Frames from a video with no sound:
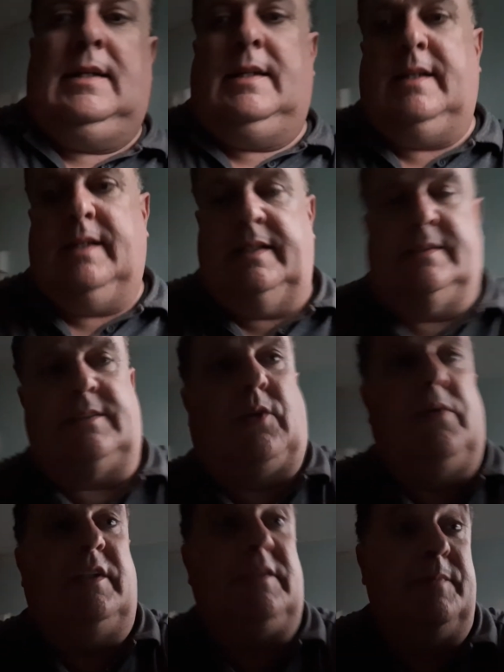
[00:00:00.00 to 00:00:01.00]
It's
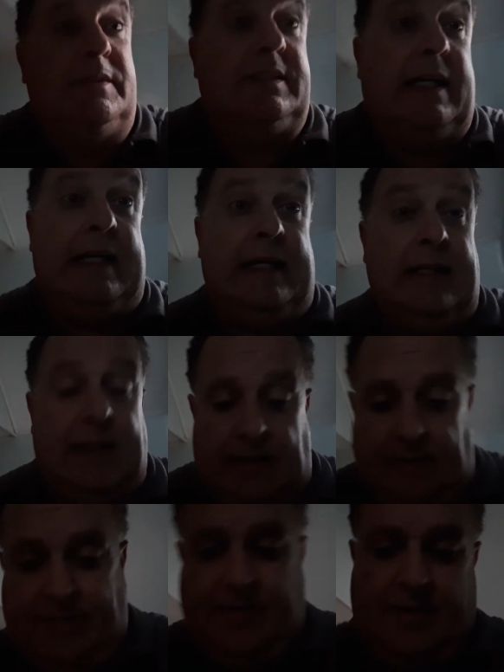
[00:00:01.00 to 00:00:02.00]
Christmas
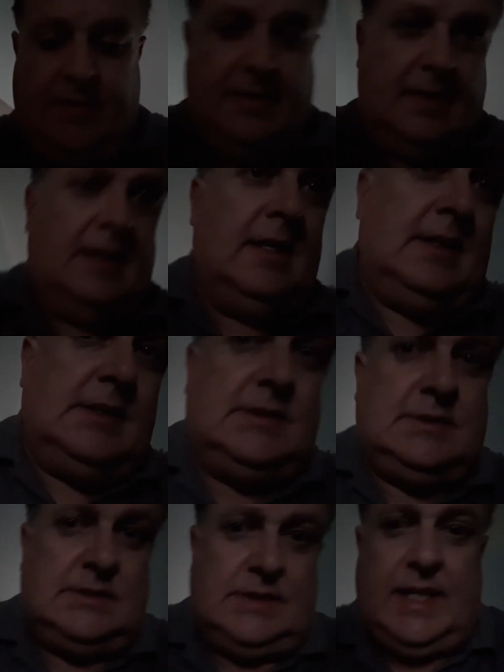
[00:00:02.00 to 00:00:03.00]
Eve.
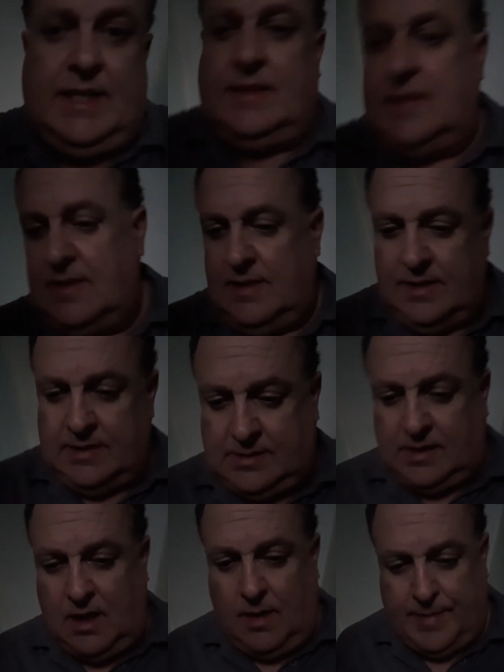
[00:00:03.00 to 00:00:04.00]
Santa is
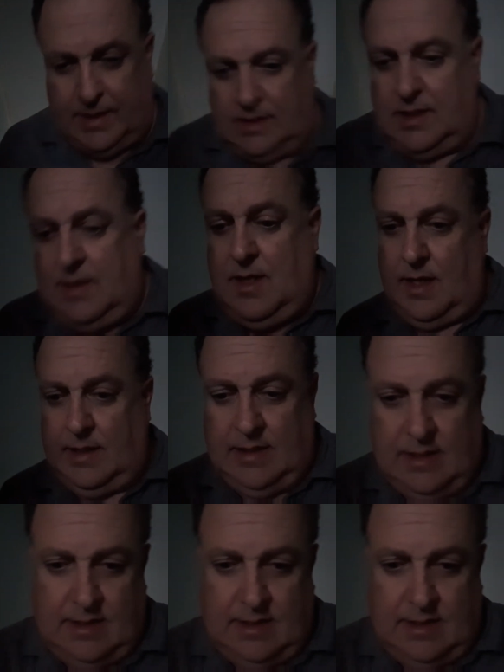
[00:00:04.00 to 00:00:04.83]
coming tonight.